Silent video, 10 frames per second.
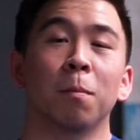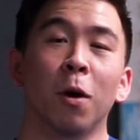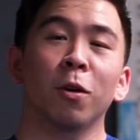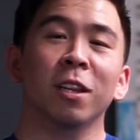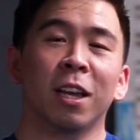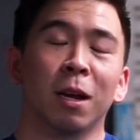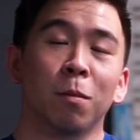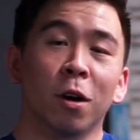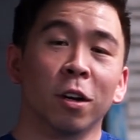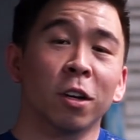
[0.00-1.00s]
bony
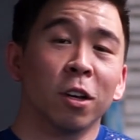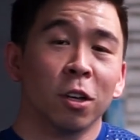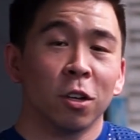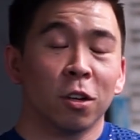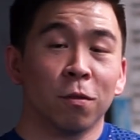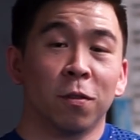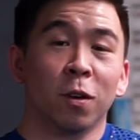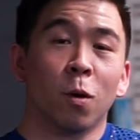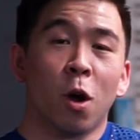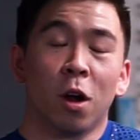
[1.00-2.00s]
landmark you can
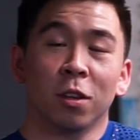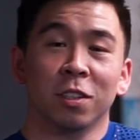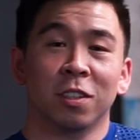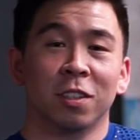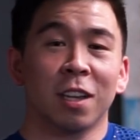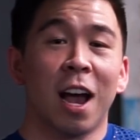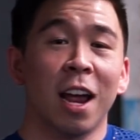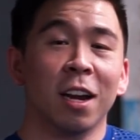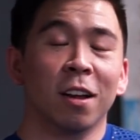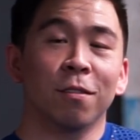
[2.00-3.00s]
feel on the
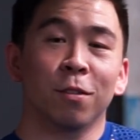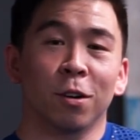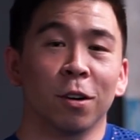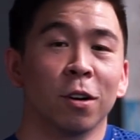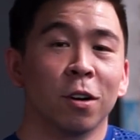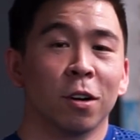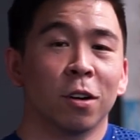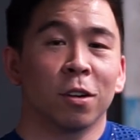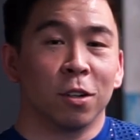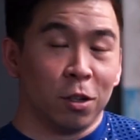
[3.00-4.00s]
side of
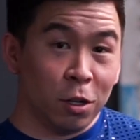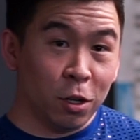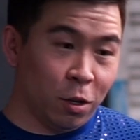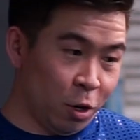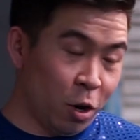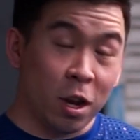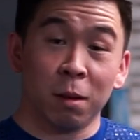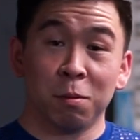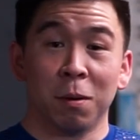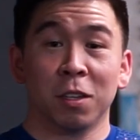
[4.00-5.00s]
your
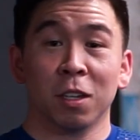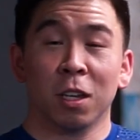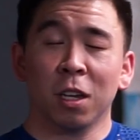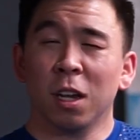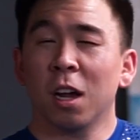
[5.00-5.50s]
hips, basically,